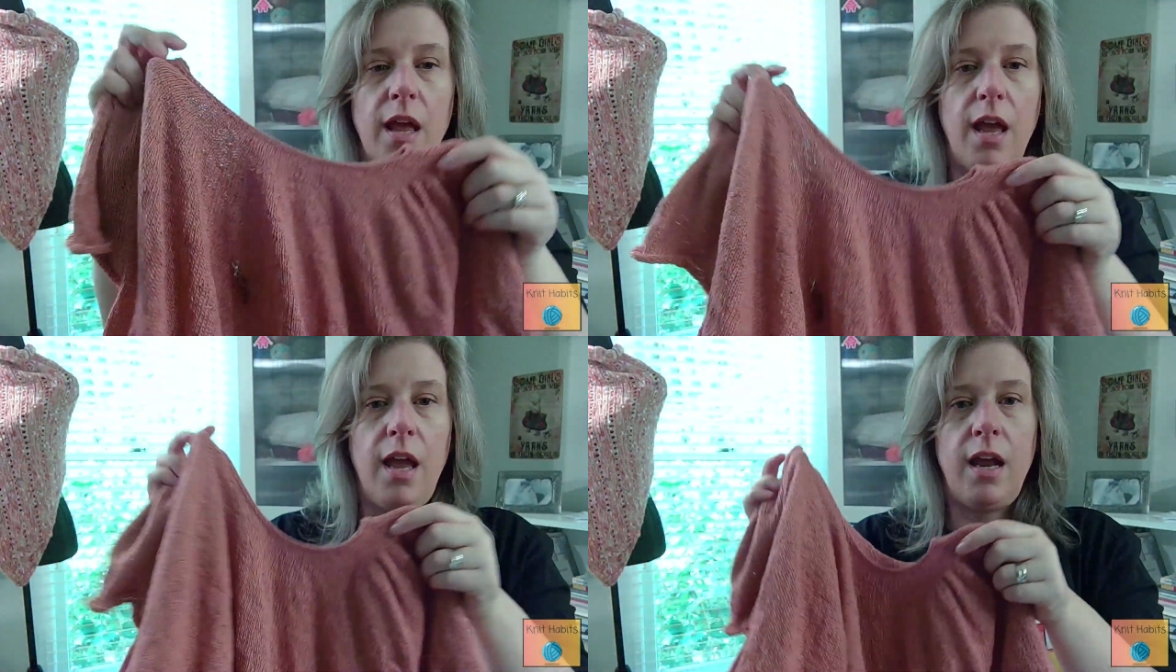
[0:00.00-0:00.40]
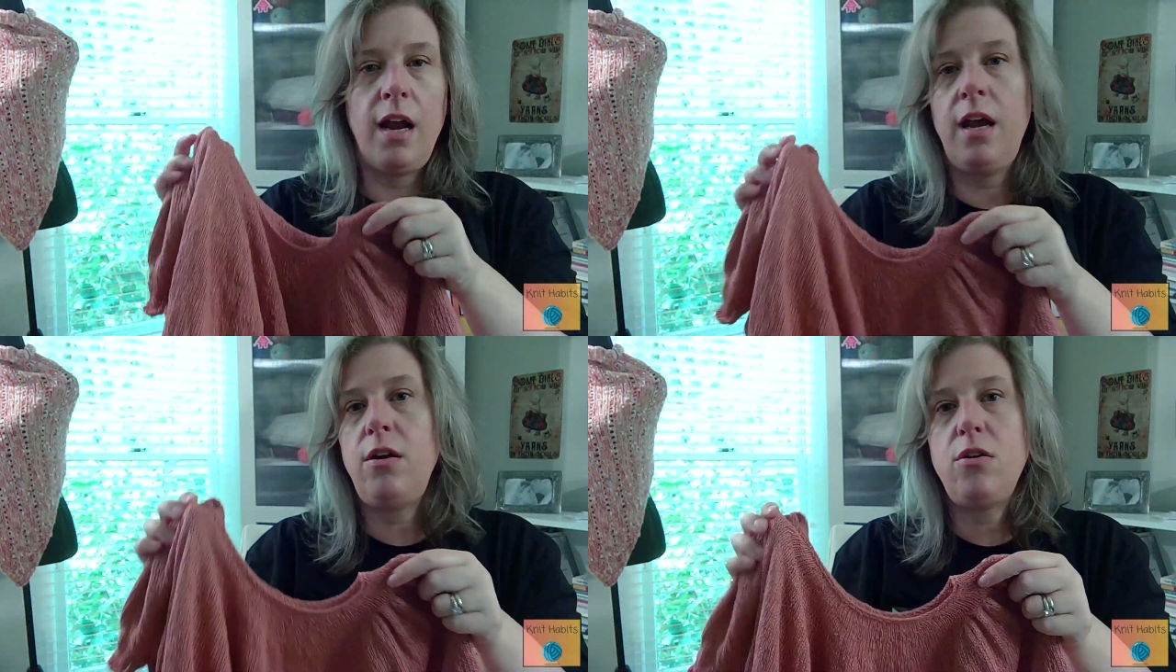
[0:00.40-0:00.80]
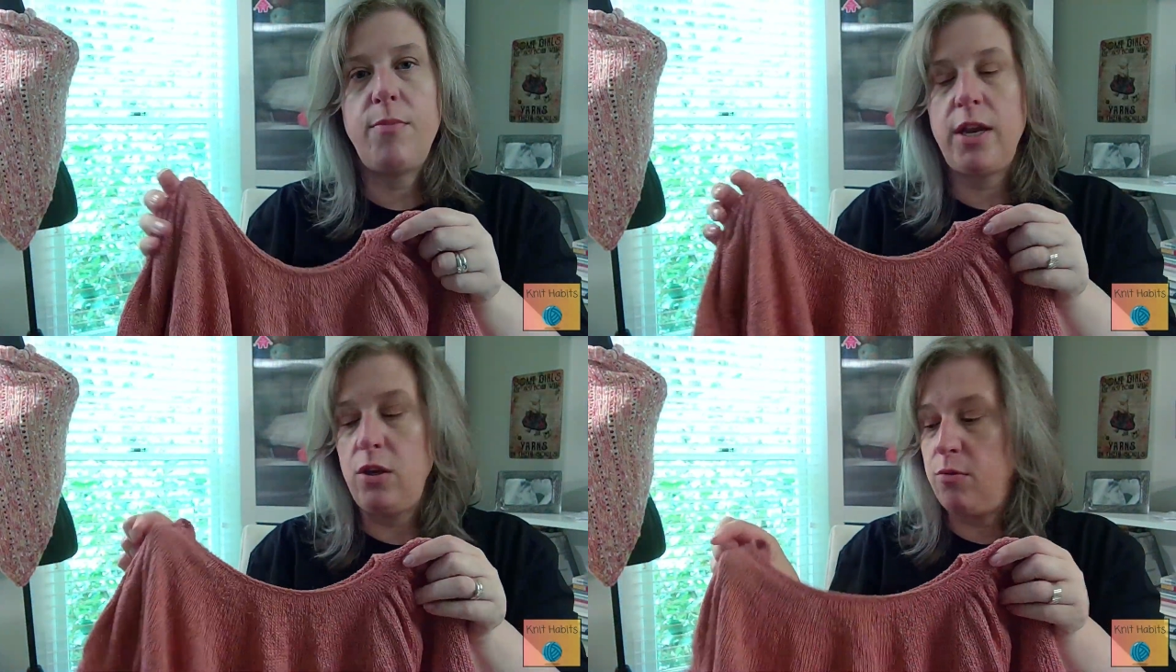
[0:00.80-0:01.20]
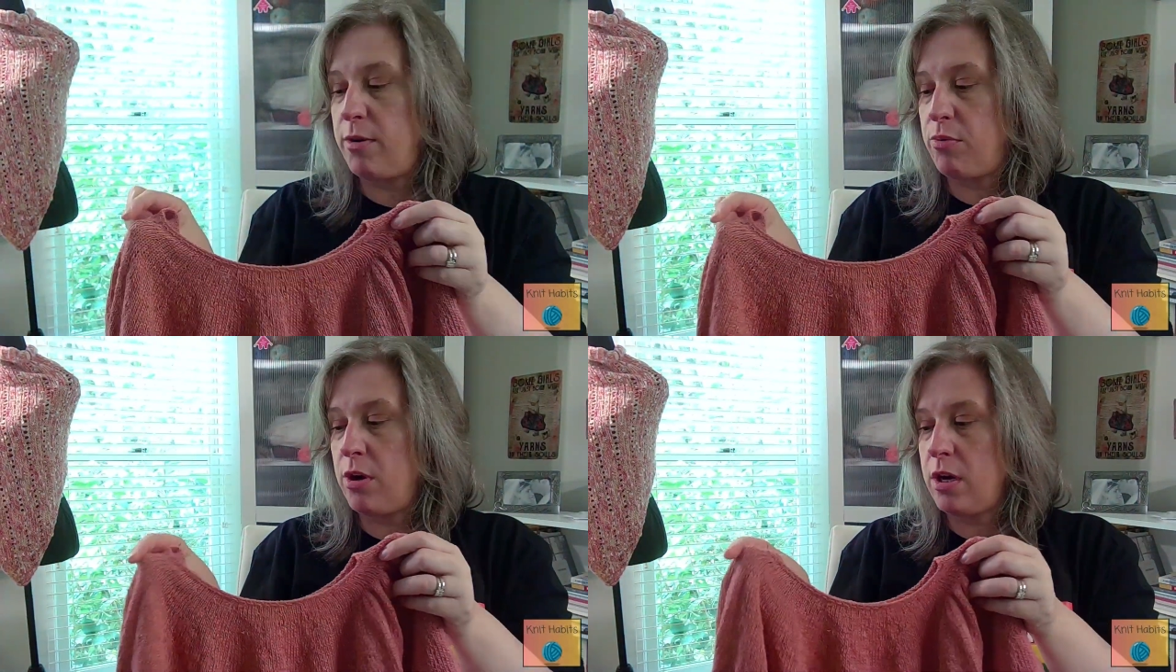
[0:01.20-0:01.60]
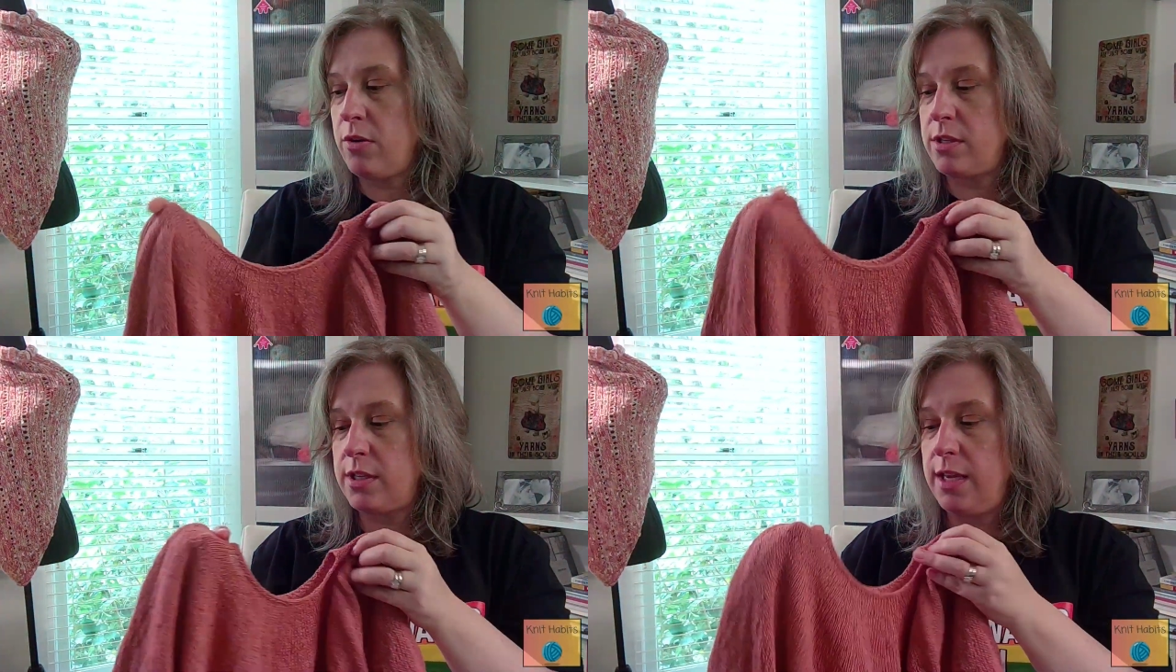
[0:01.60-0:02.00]
And I don't know about you, but
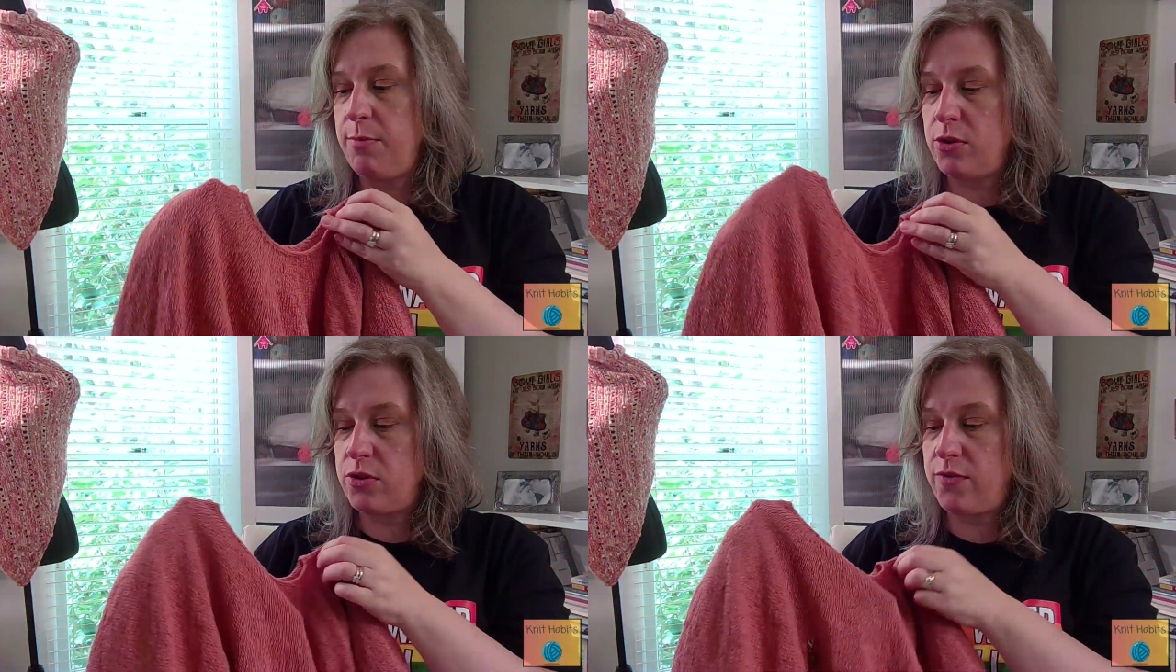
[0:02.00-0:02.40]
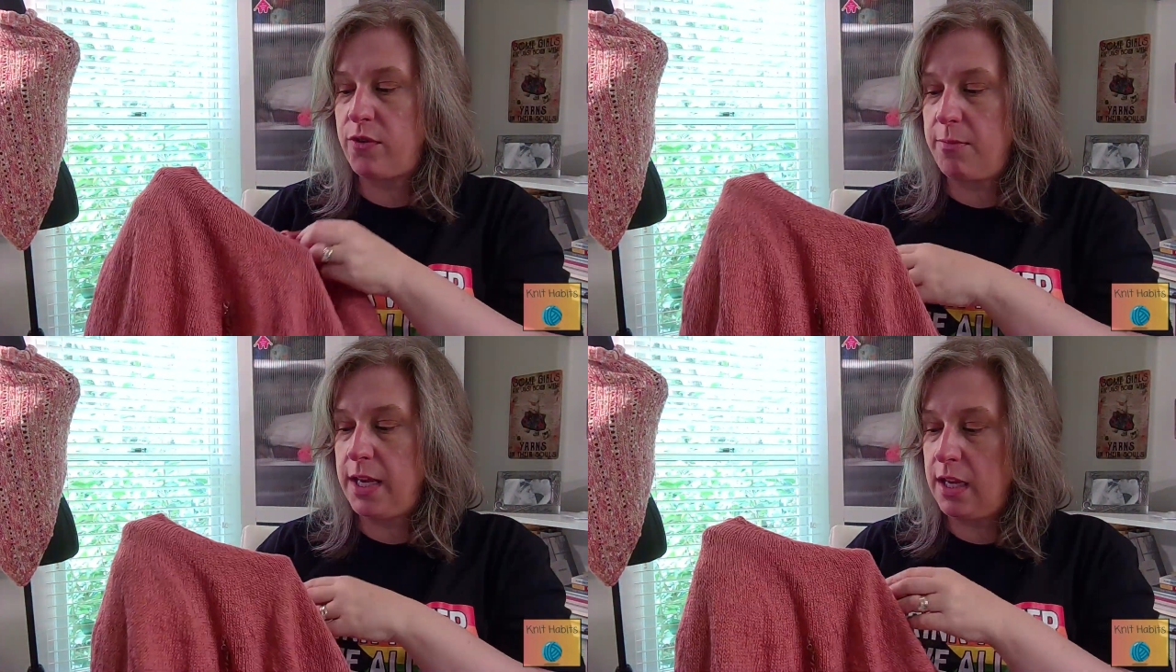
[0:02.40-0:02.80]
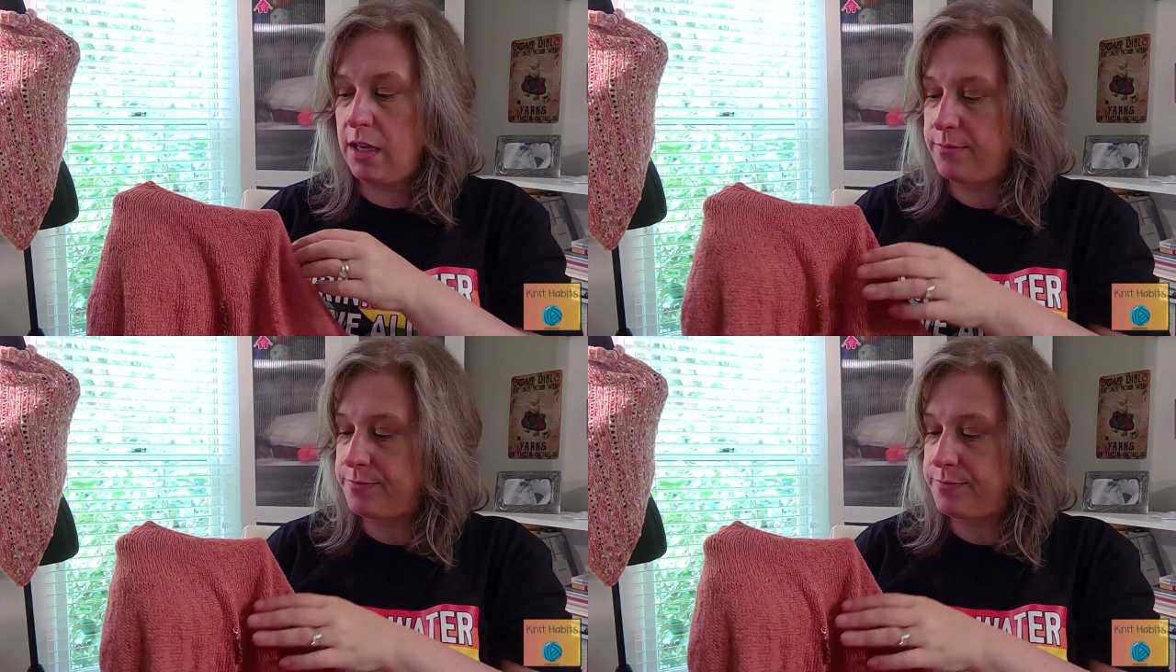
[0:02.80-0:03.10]
progress keepers for me,